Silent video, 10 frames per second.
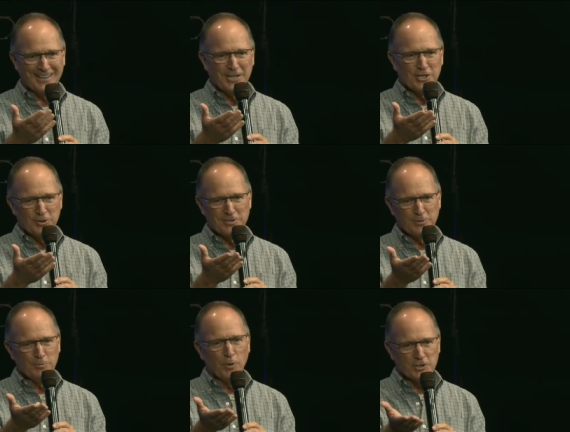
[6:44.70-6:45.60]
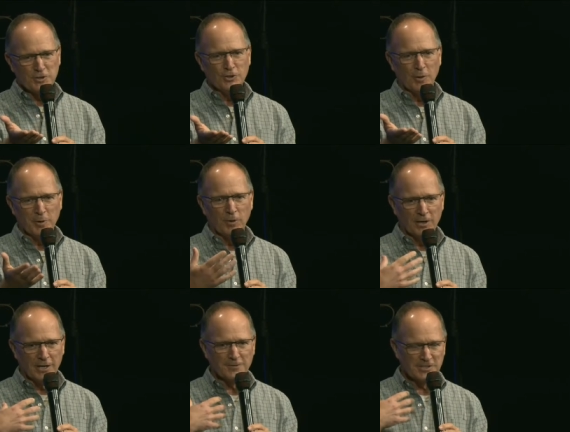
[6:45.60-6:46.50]
you, most of you know me well
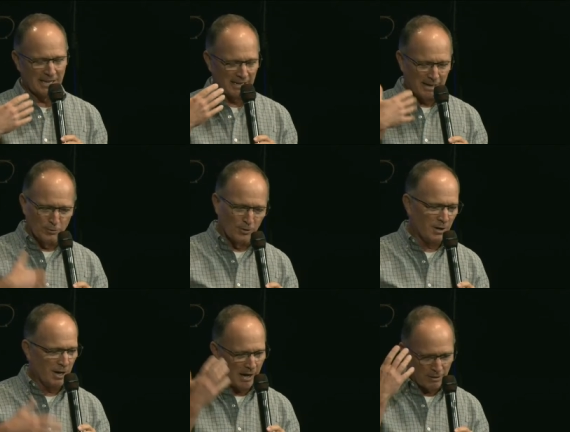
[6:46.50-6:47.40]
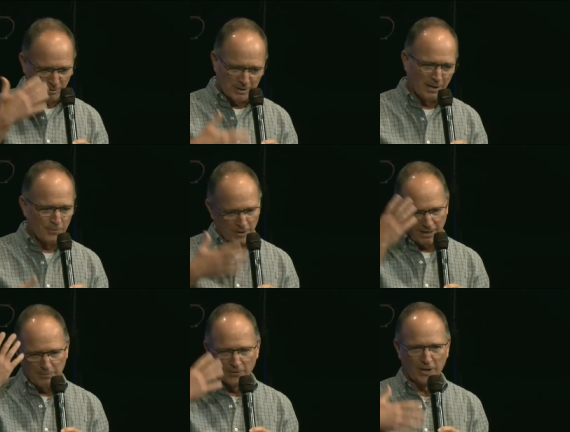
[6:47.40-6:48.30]
enough. It's like I don't, I don't cover it
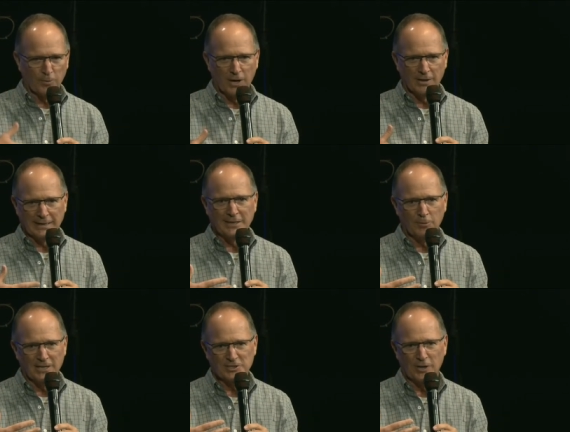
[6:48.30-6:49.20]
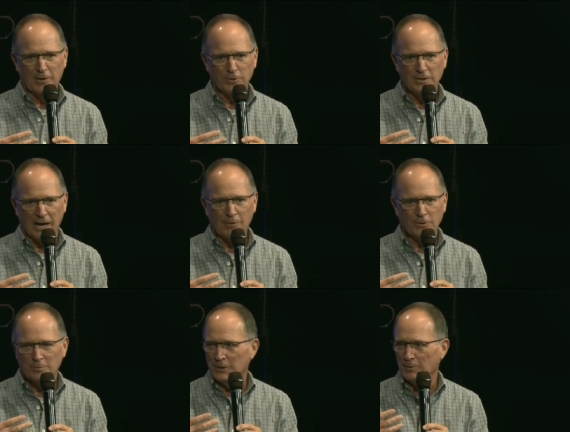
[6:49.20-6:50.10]
up very well anyway. So I would, I
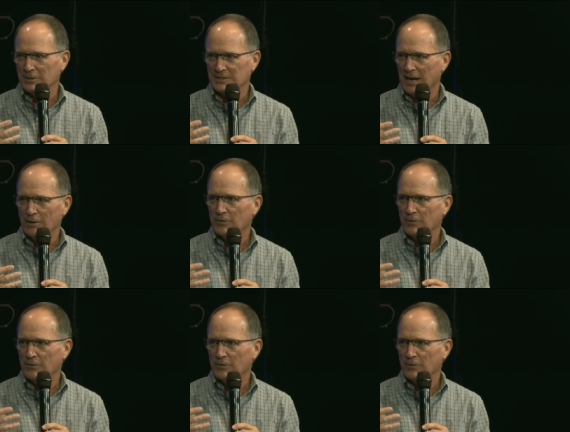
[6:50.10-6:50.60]
wouldn't be able to tell